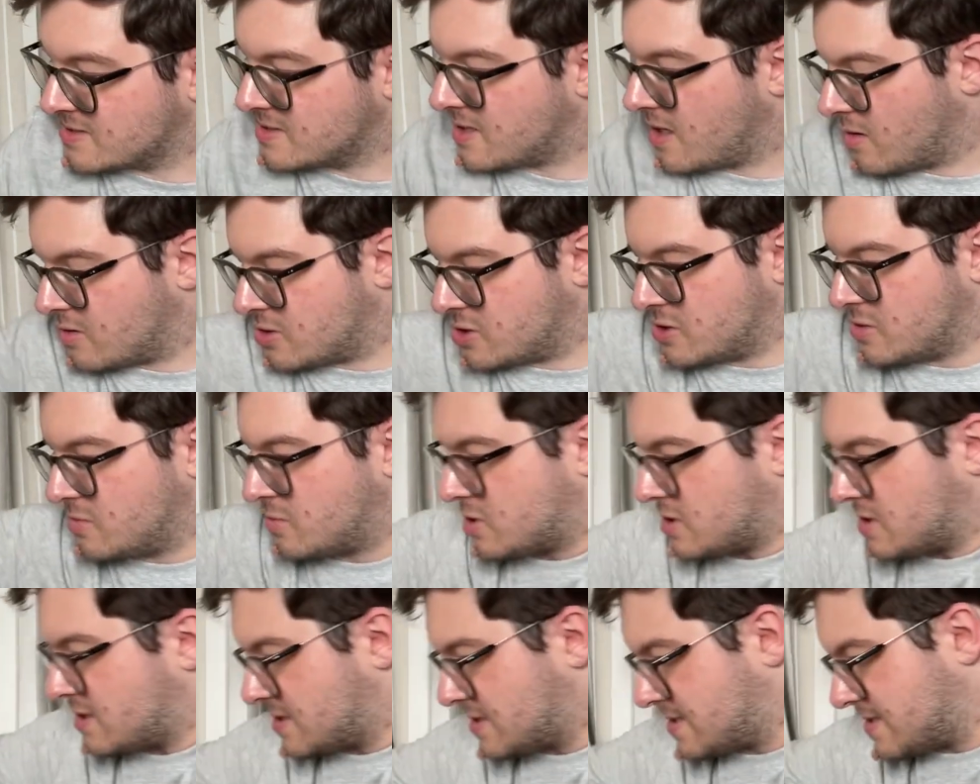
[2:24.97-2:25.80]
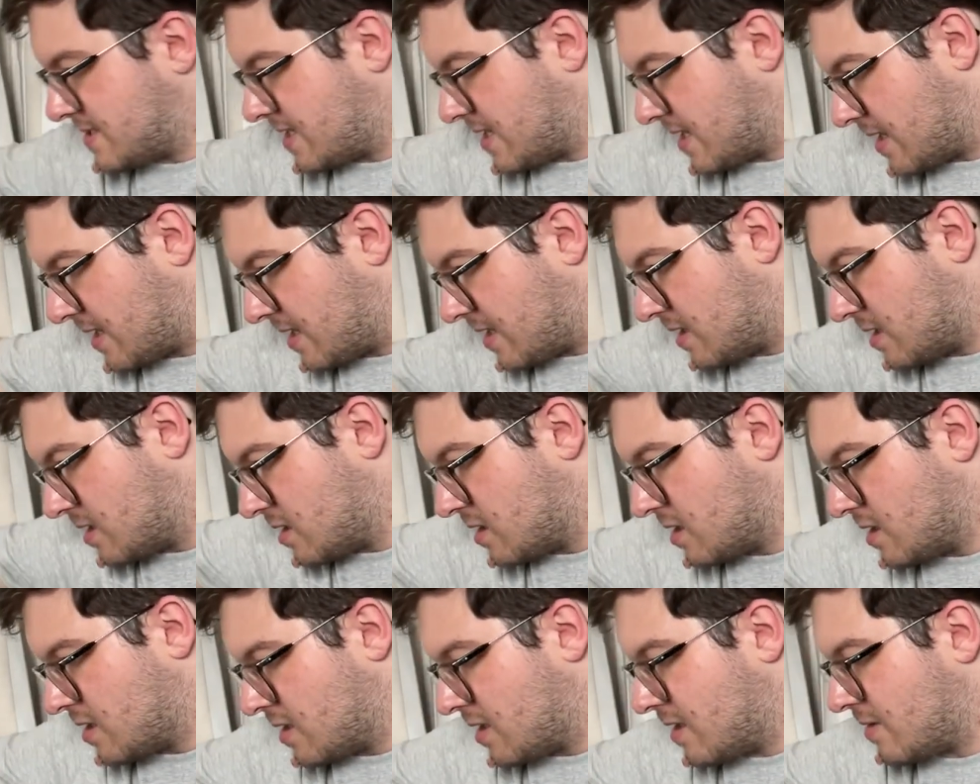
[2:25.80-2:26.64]
I do want to see,
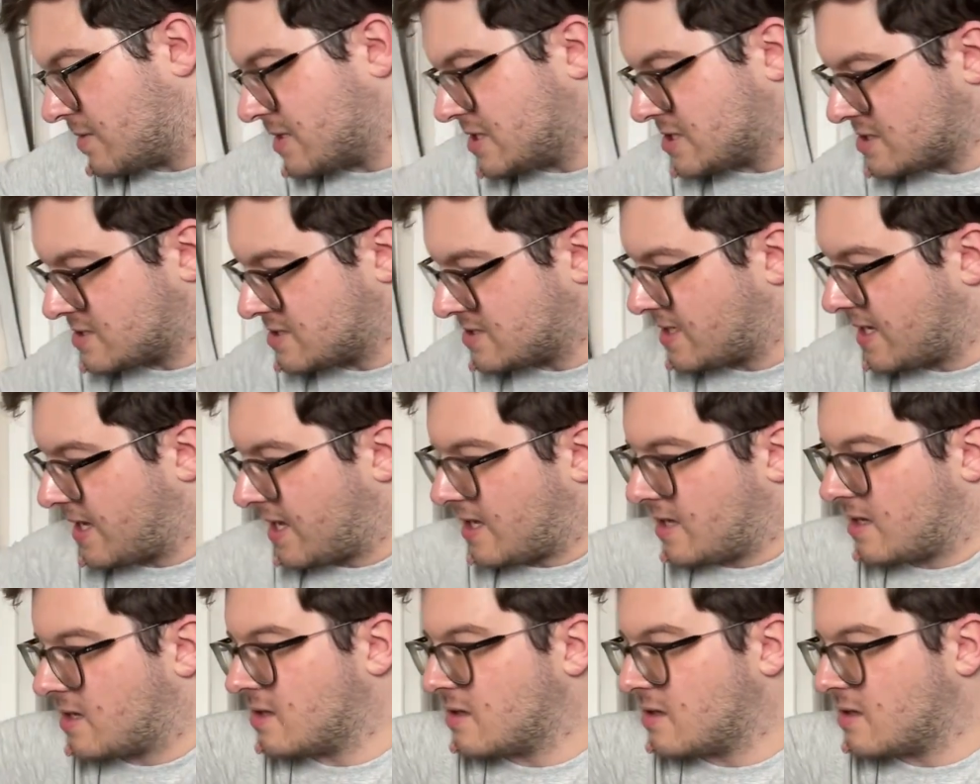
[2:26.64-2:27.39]
I need to take